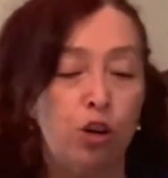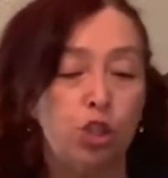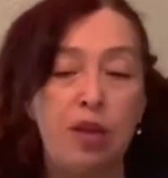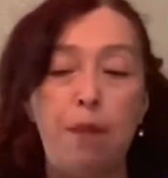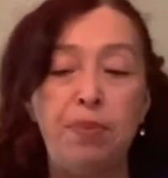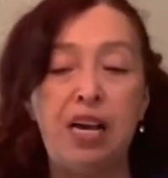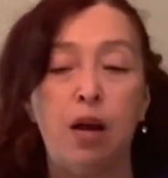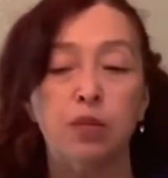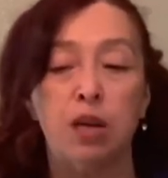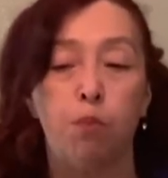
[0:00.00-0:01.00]
So that
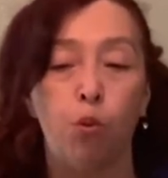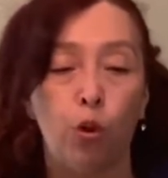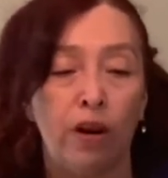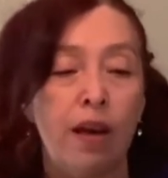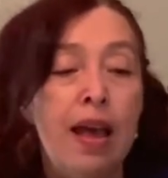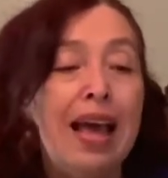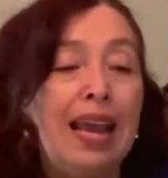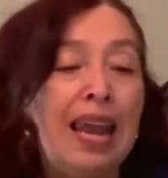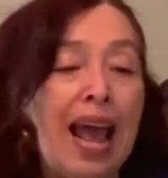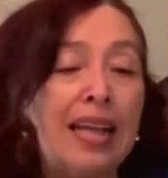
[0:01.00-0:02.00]
becomes important.
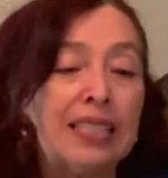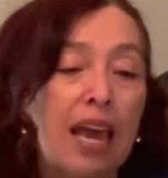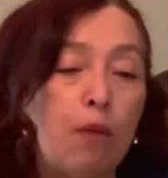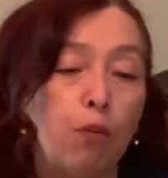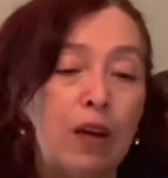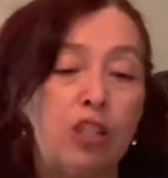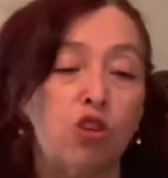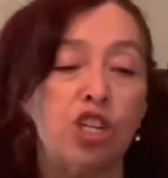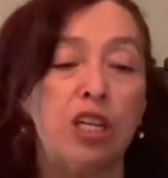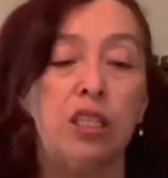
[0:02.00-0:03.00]
Landscape
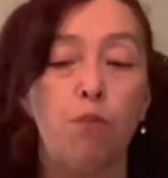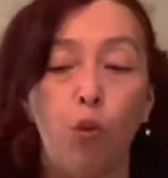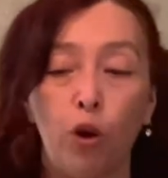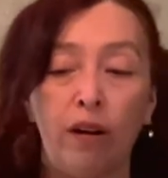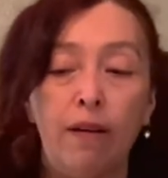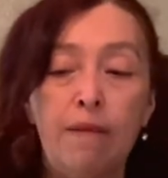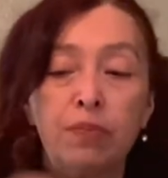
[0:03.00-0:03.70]
research is important.